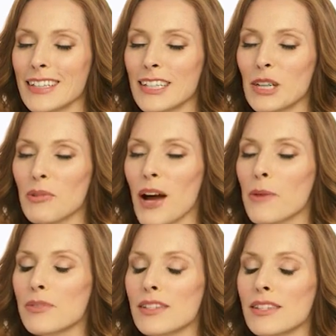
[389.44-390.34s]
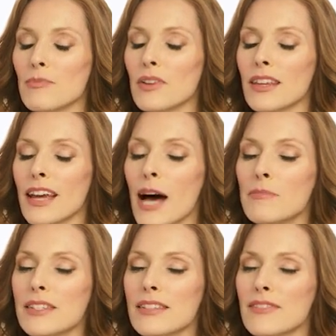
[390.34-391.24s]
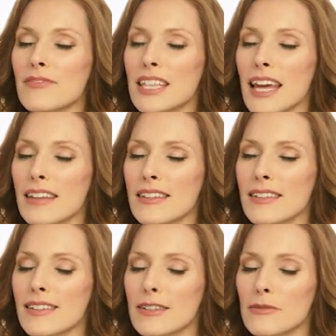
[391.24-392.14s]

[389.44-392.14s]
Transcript: Or perhaps it's simply the absence of taste.